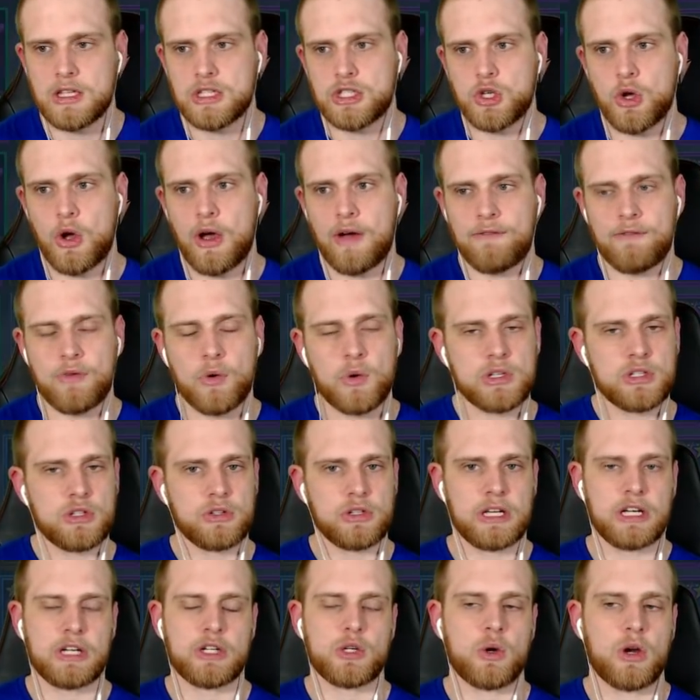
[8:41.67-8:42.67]
So I focused on
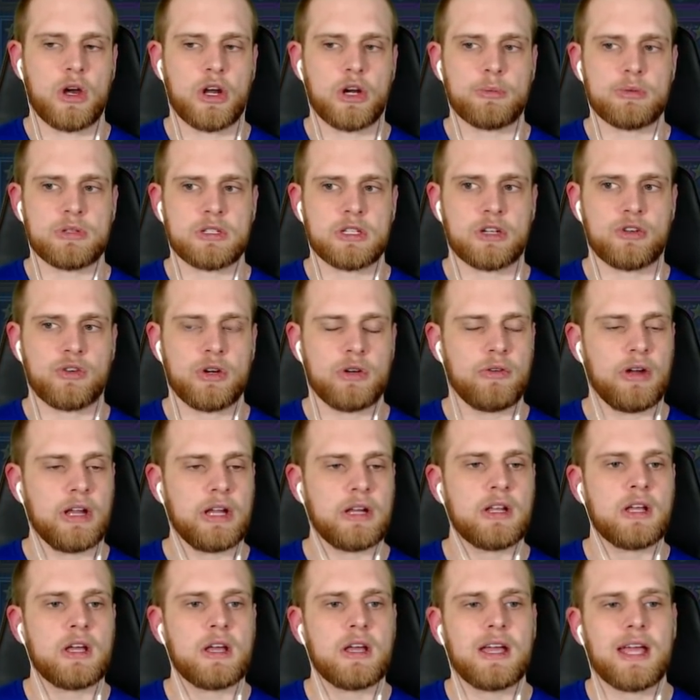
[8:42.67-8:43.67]
getting to 100% crit
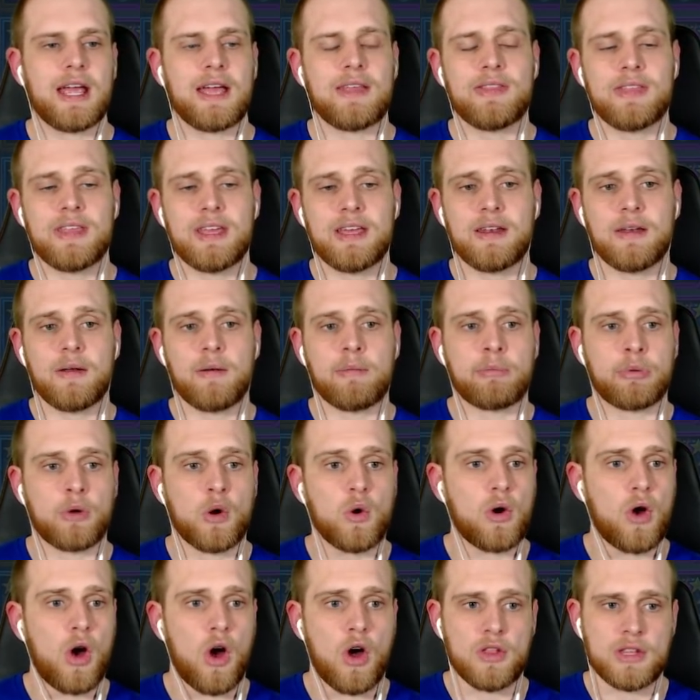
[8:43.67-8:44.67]
rate and then
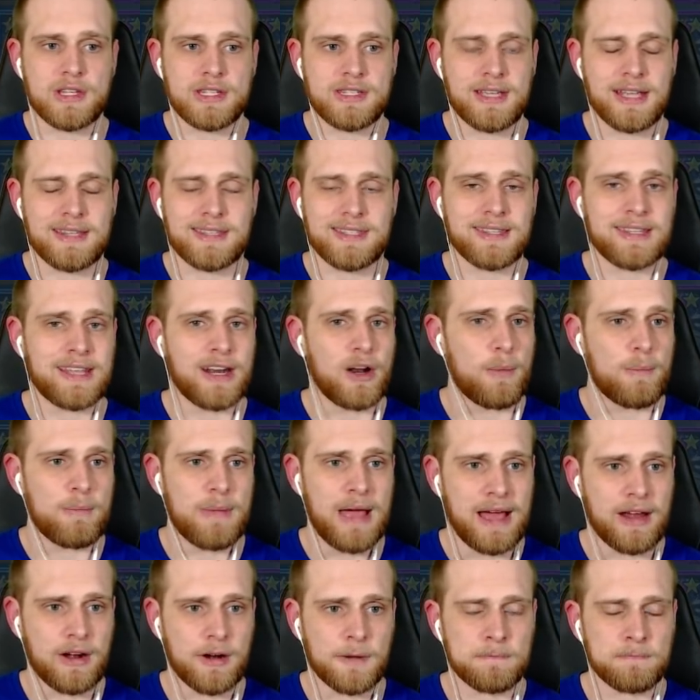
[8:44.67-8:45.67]
broke all the sets. They don't
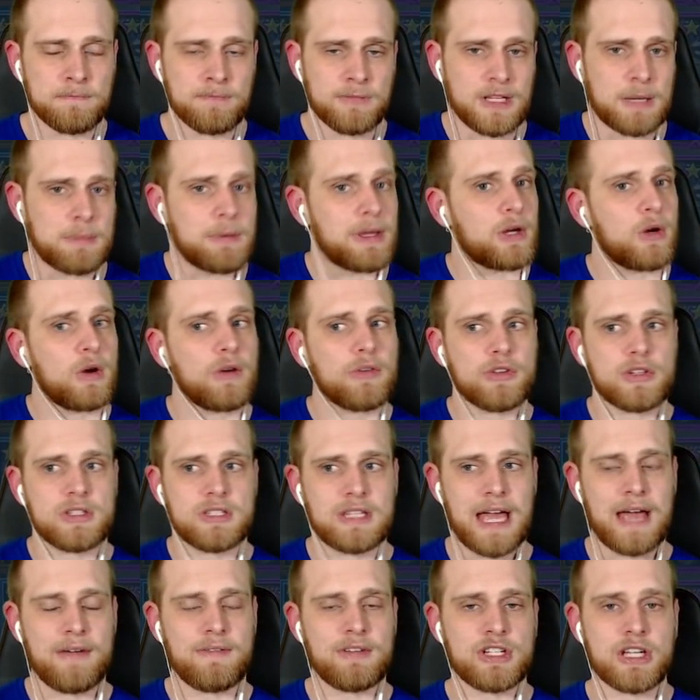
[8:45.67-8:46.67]
matter. I'm not going for
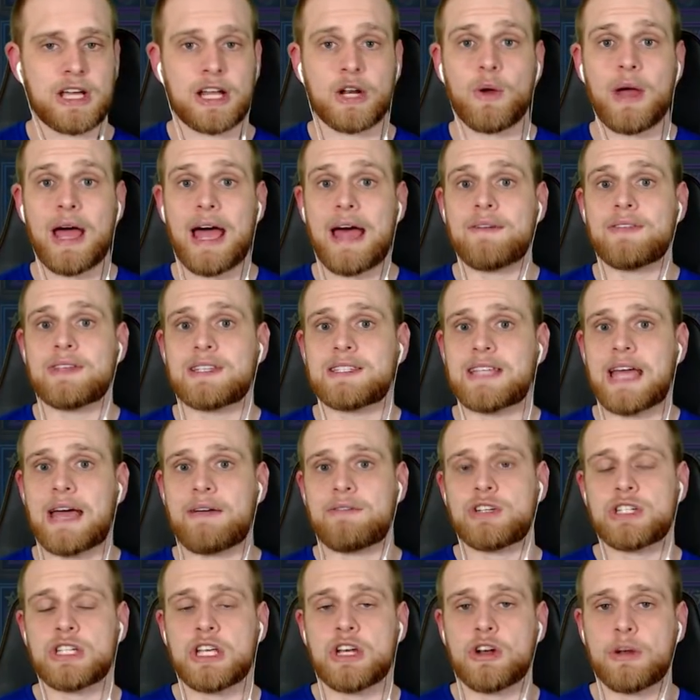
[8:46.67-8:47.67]
Savage. I don't have the
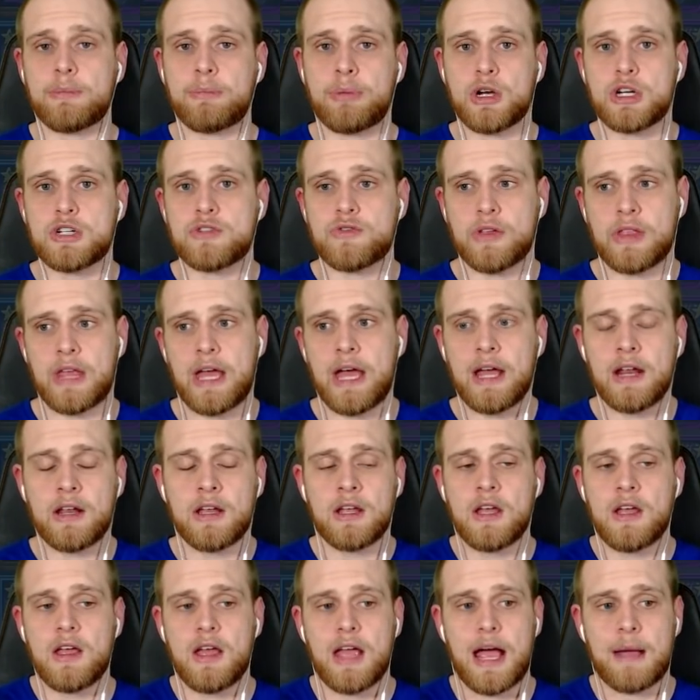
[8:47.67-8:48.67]
Savage gear to push for that.
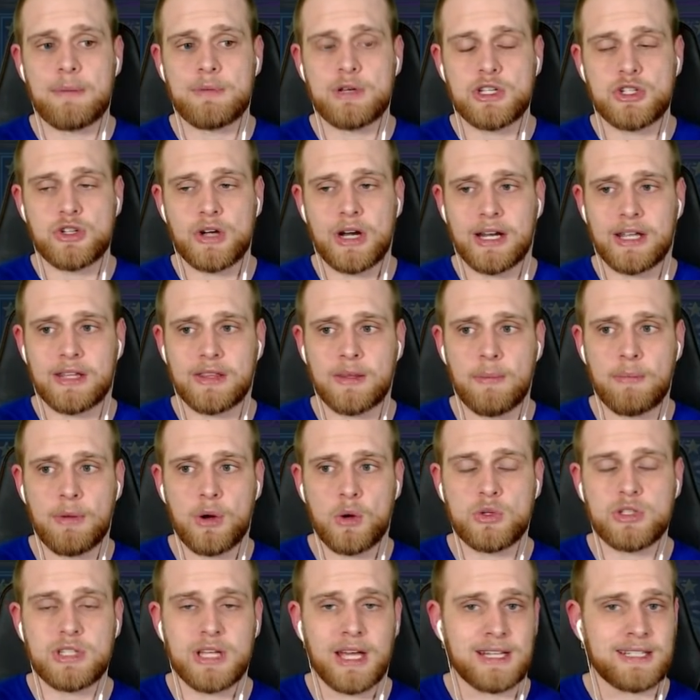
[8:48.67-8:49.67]
I'm just trying to get the
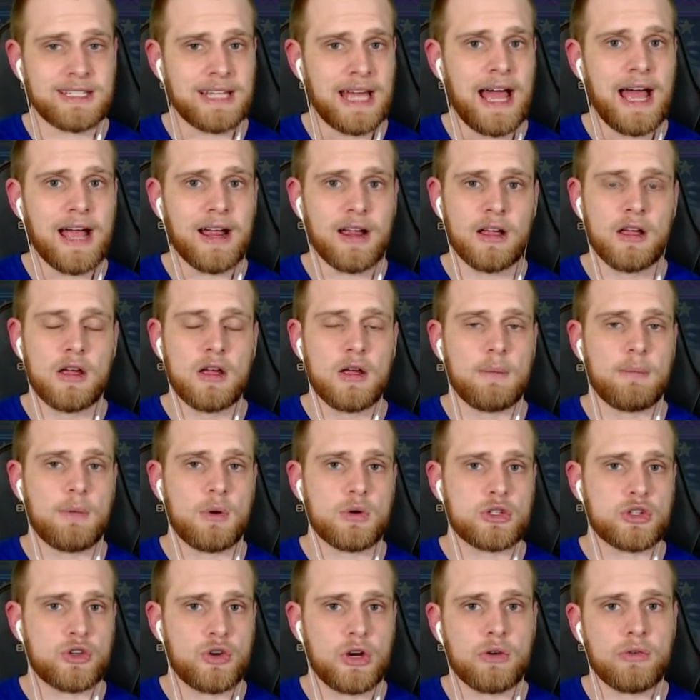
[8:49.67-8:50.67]
most attack,
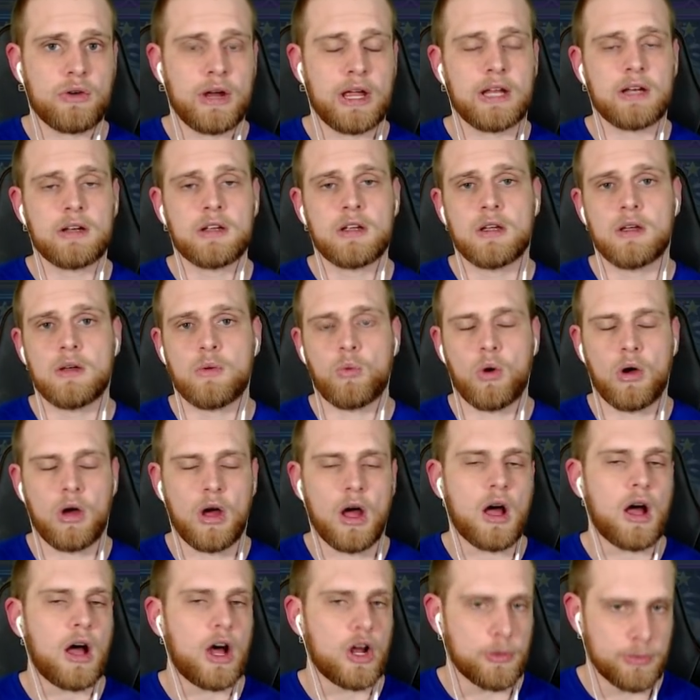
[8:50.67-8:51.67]
most crit rate,
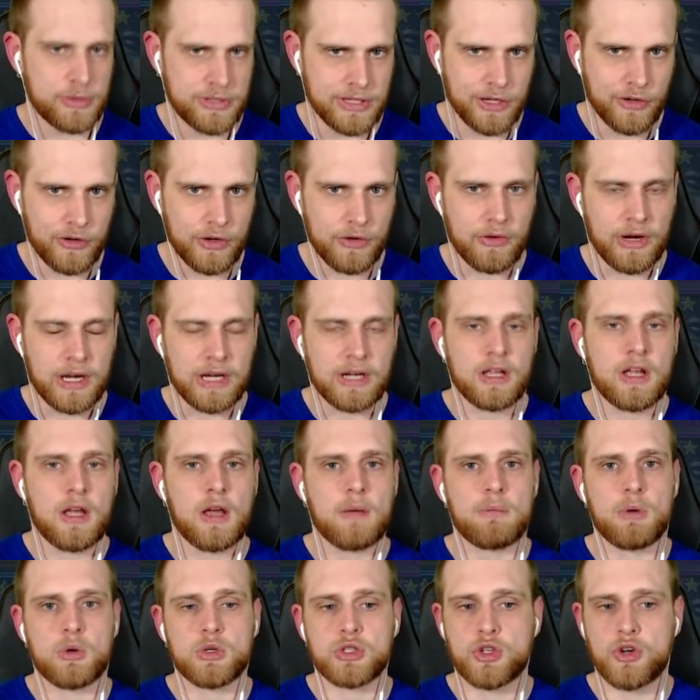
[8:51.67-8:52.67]
well, 100% crit rate,
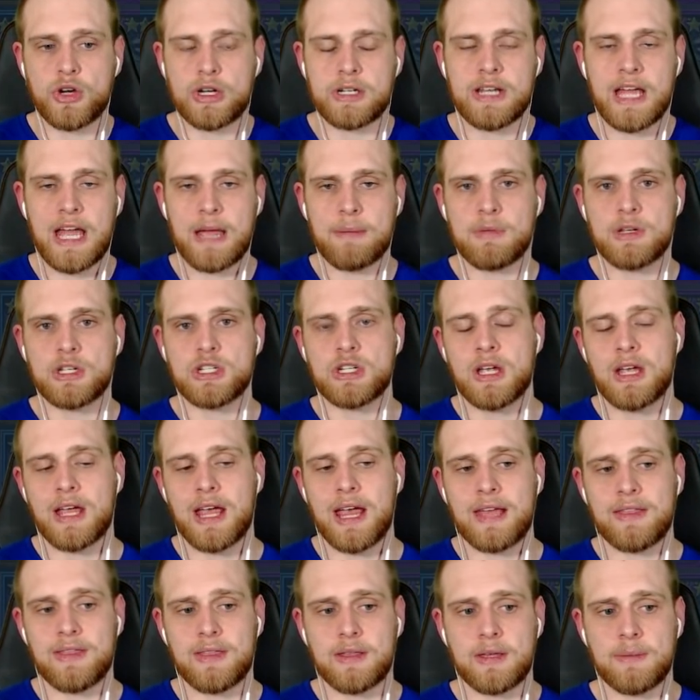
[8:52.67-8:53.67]
most crit damage,
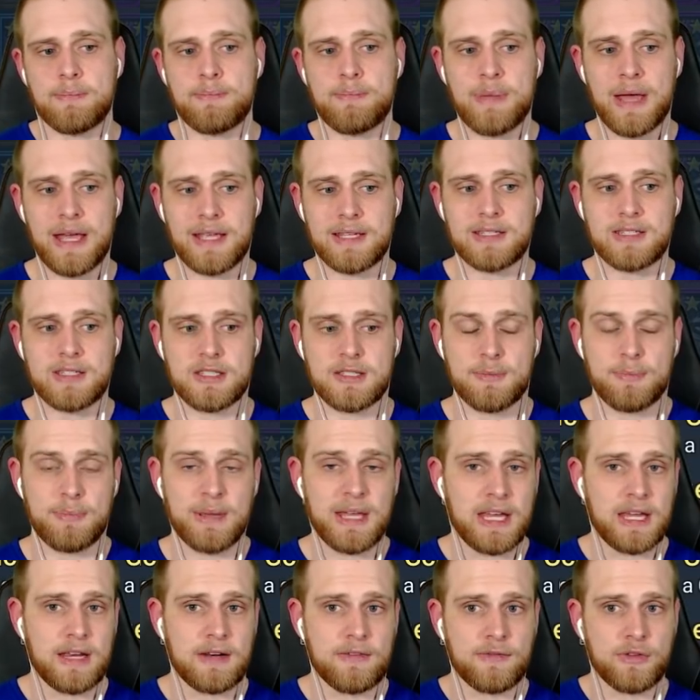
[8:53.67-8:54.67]
and the best
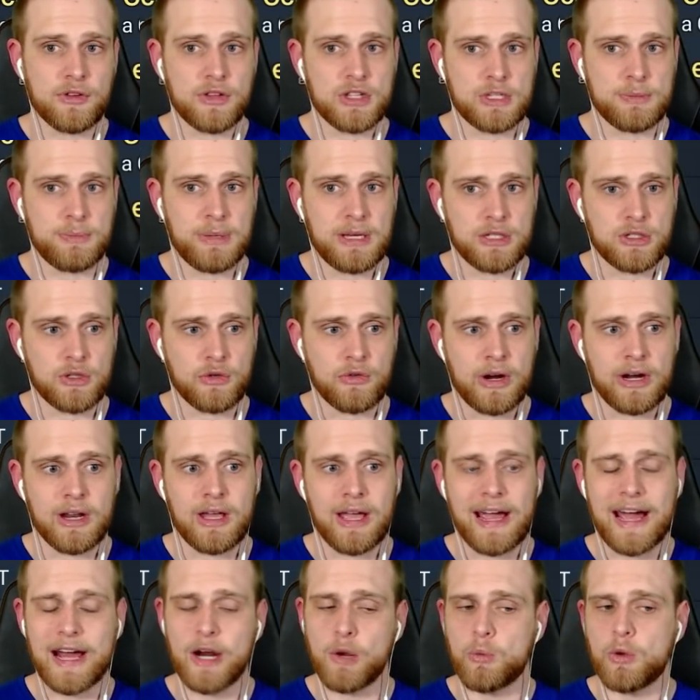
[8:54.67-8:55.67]
speed for the speed tune, right?
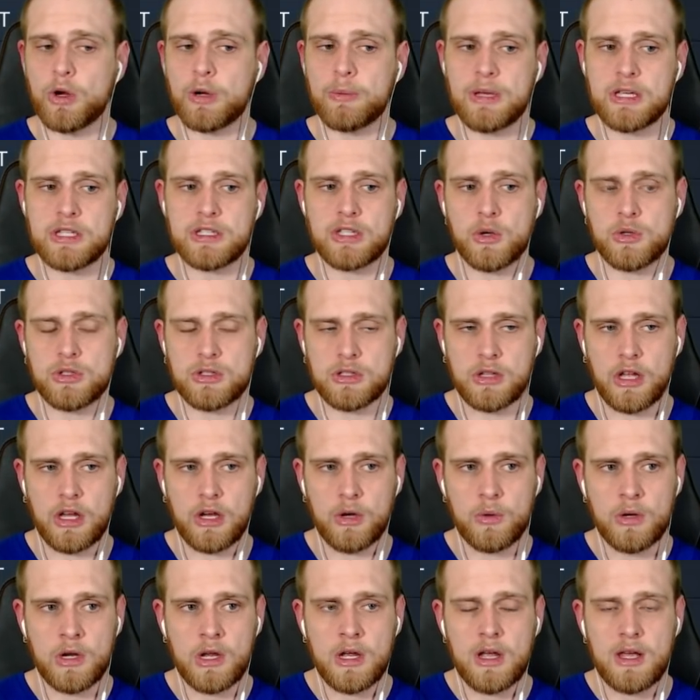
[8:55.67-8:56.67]
I don't want to be so
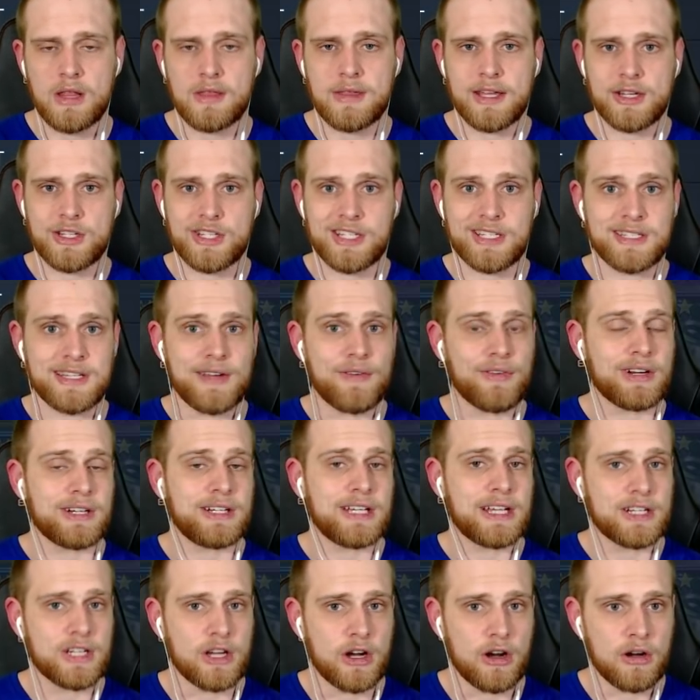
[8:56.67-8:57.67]
slow that she's never going
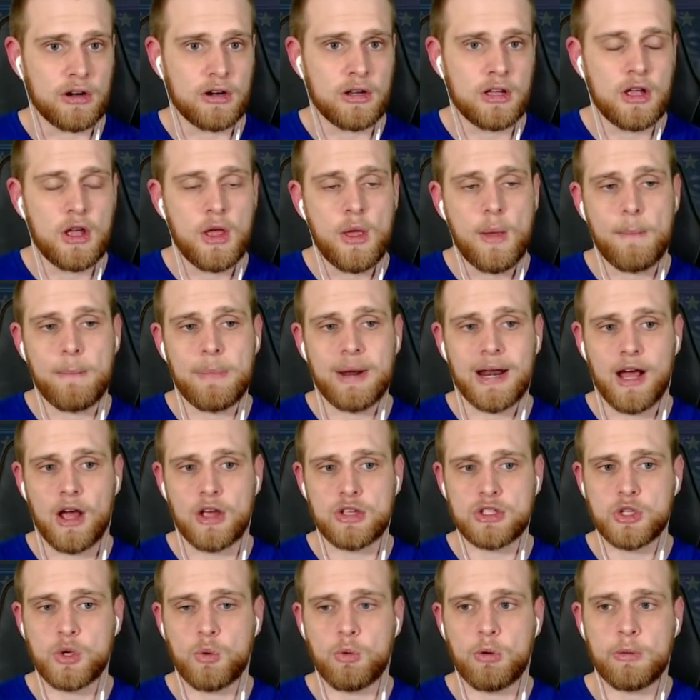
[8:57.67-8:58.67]
to take a turn, but I
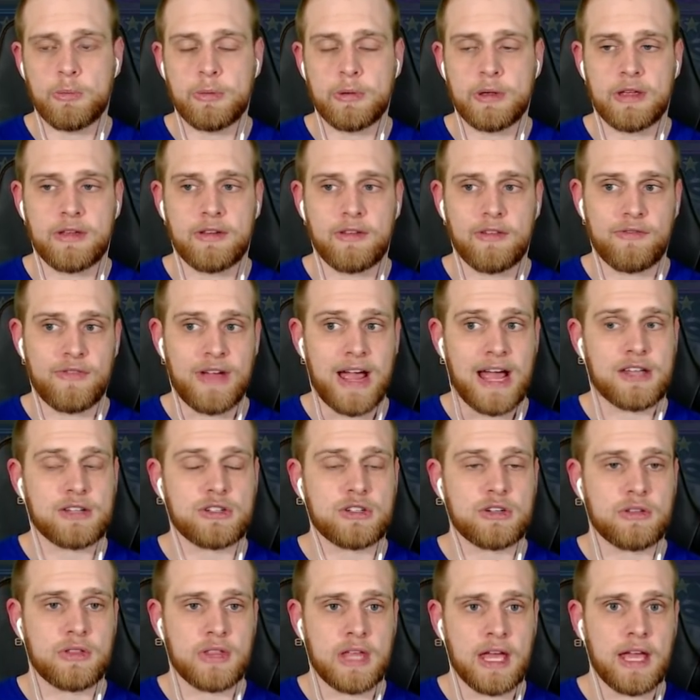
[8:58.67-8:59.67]
also don't want to be
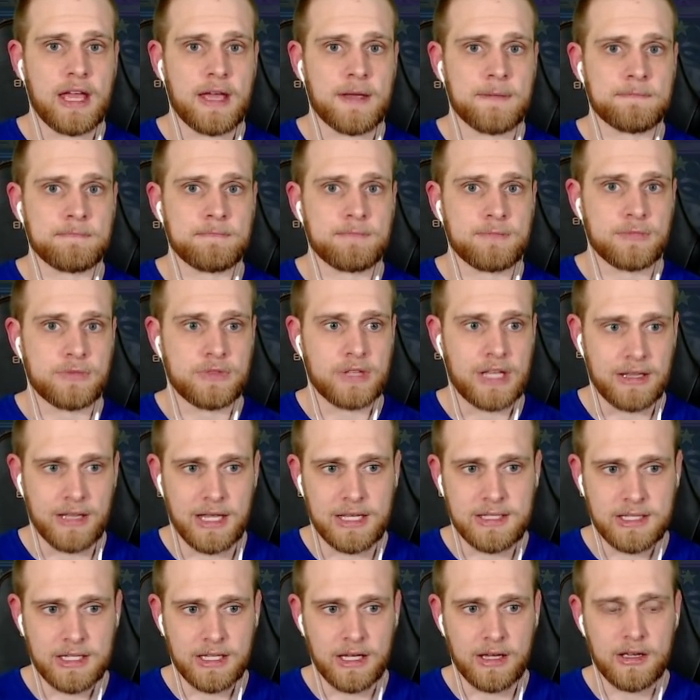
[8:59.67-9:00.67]
faster than
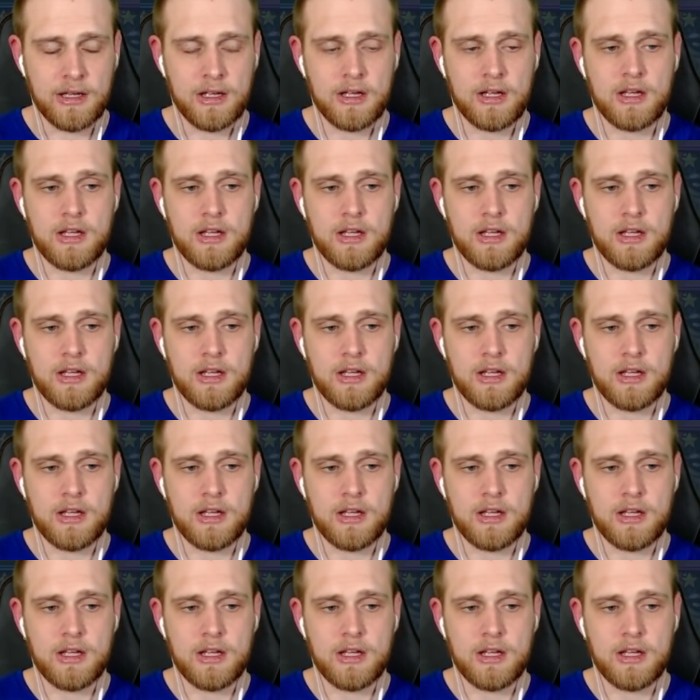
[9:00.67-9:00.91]
Thylessia.